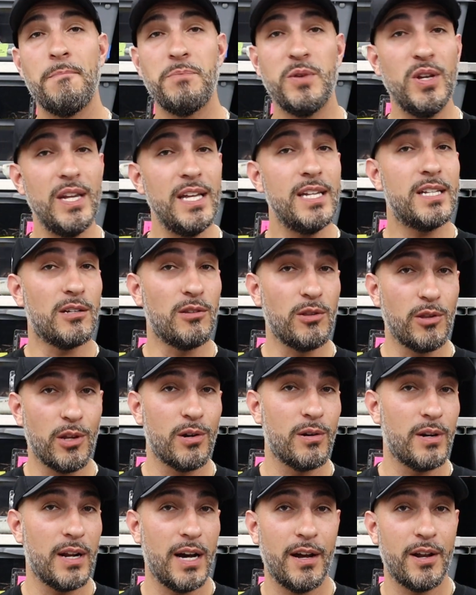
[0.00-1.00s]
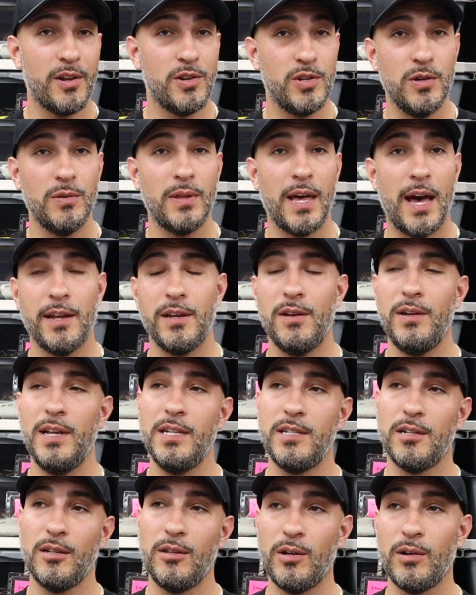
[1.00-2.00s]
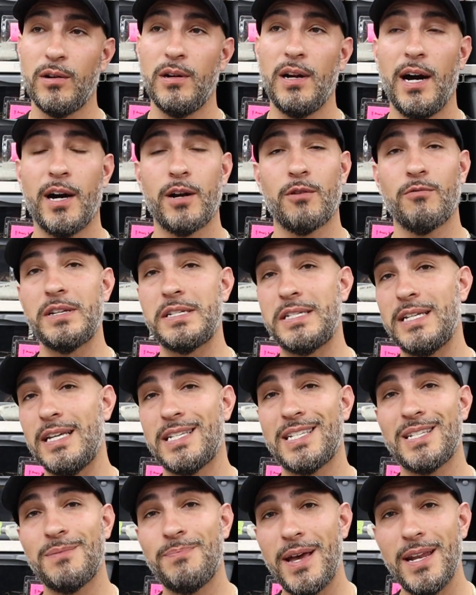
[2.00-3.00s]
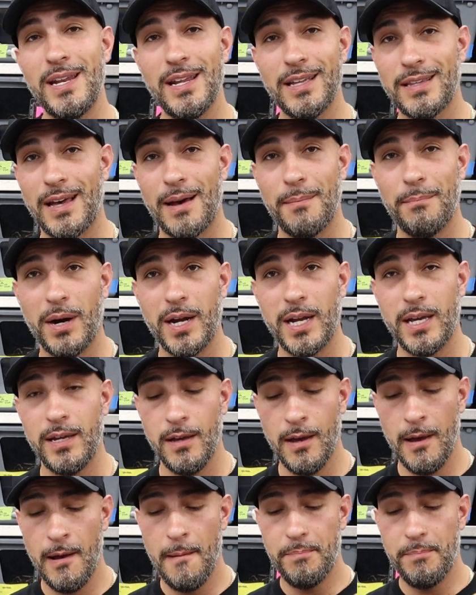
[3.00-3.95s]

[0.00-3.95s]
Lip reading: You need to learn how to do that. You need to learn how to resist spending that money,